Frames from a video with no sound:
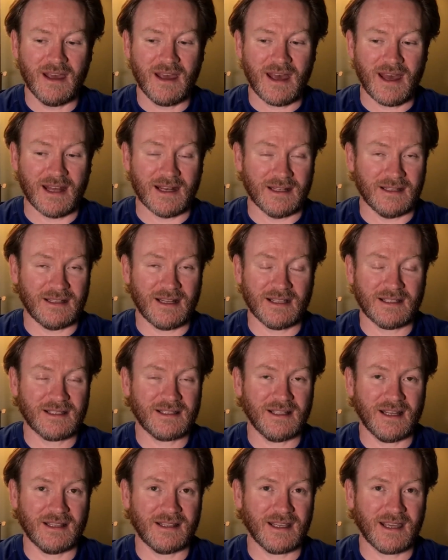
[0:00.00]
And
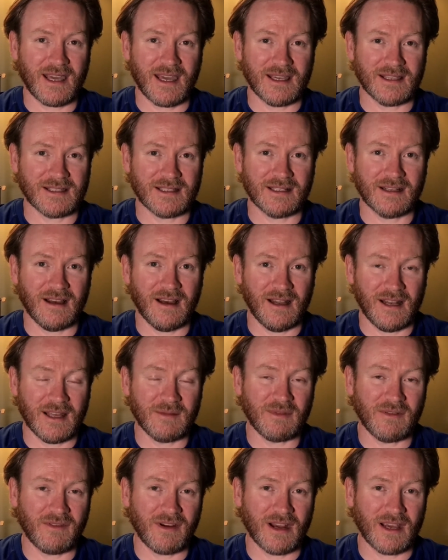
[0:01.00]
that's not the case at all.
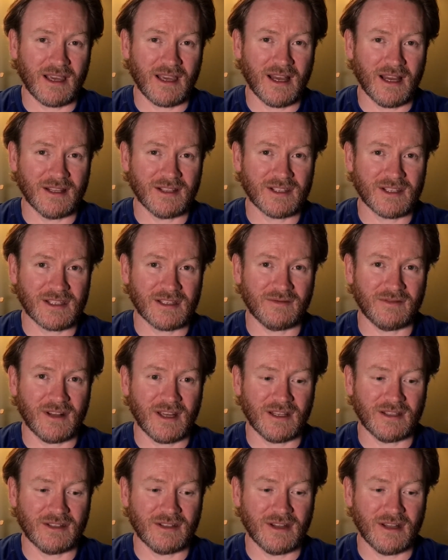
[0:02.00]
I'd be very conscious of
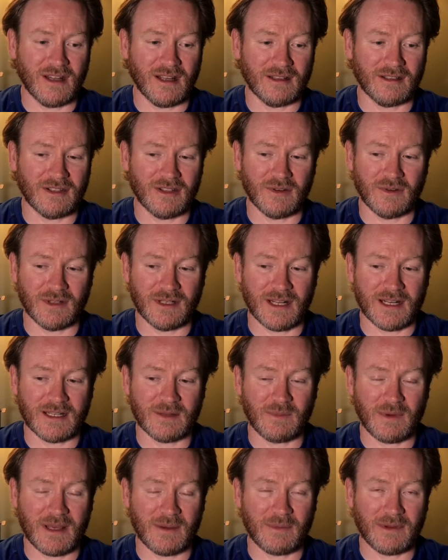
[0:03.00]
not doing that
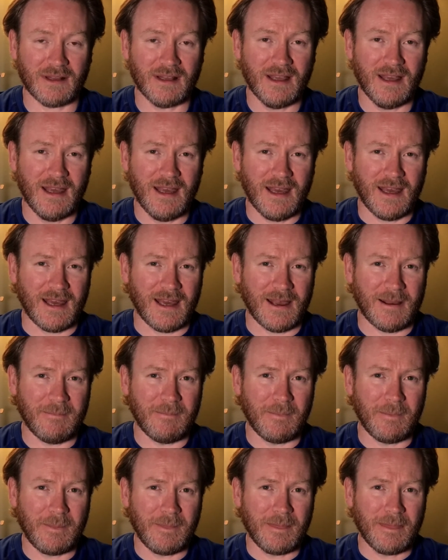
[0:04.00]
to people.
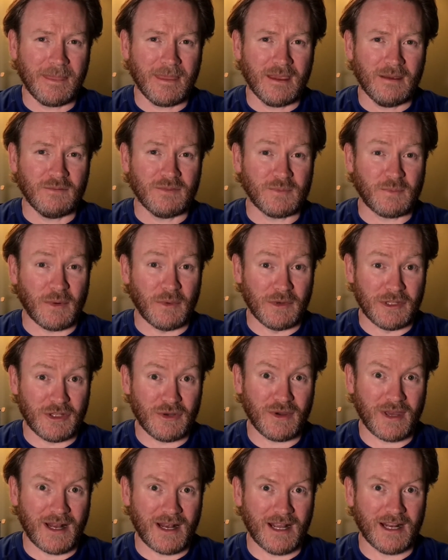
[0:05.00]
But we
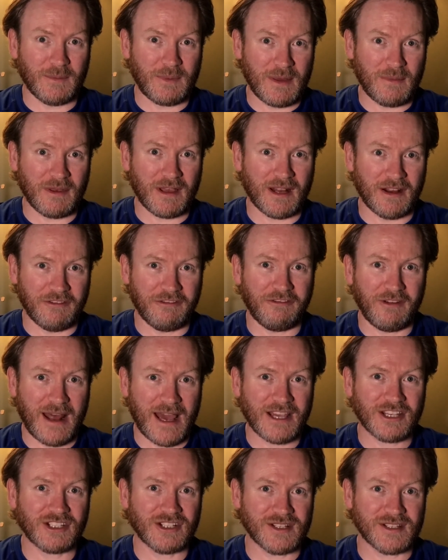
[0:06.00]
do get a lot of people kind of
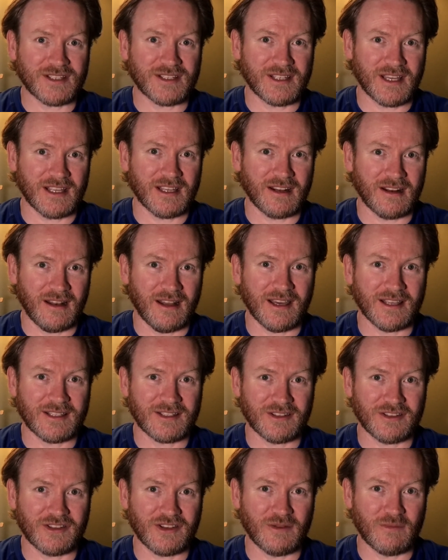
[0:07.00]
flashing us and saying your
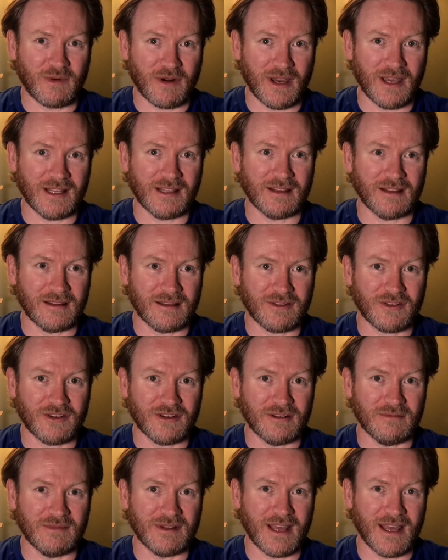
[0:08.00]
lights are too bright and
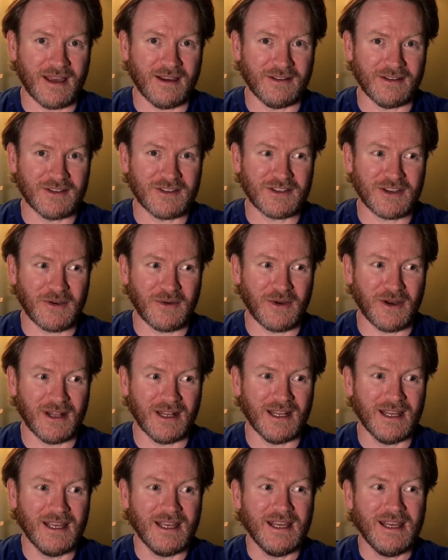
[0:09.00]
turn them down and so
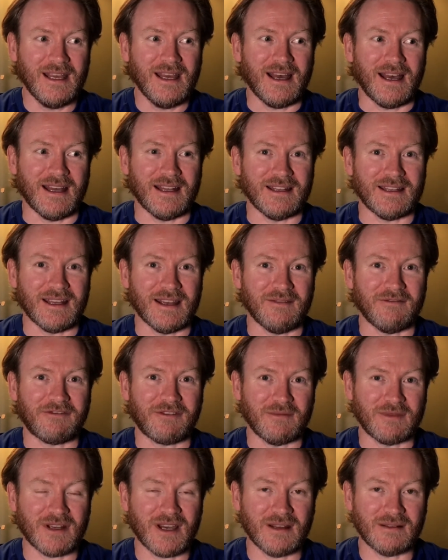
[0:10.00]
on. And
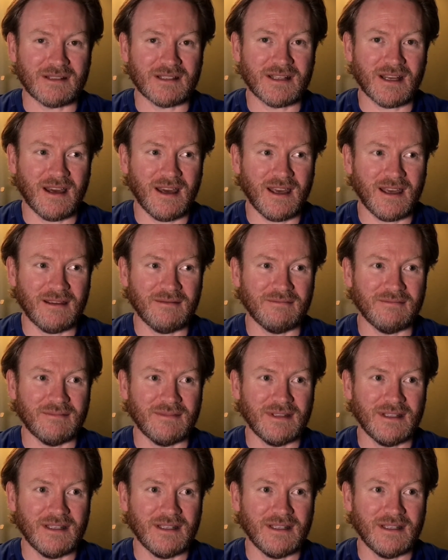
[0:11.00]
from time to time,